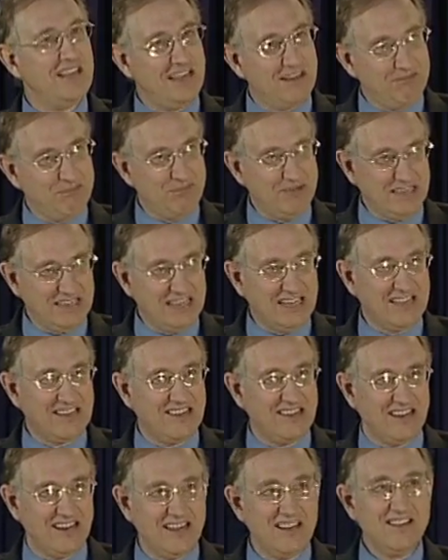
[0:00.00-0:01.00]
in
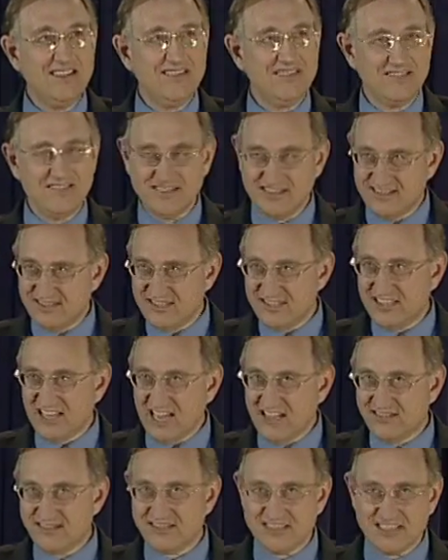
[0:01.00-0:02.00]
particular. It
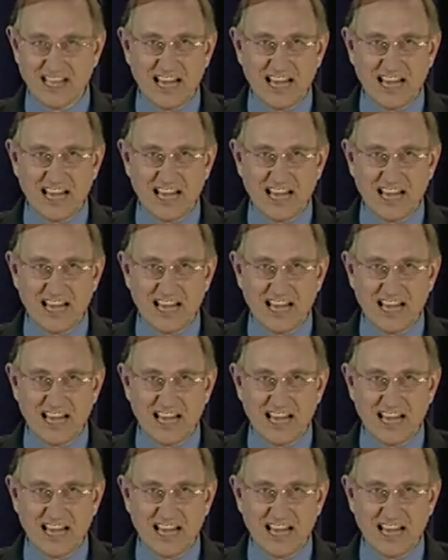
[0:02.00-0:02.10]
states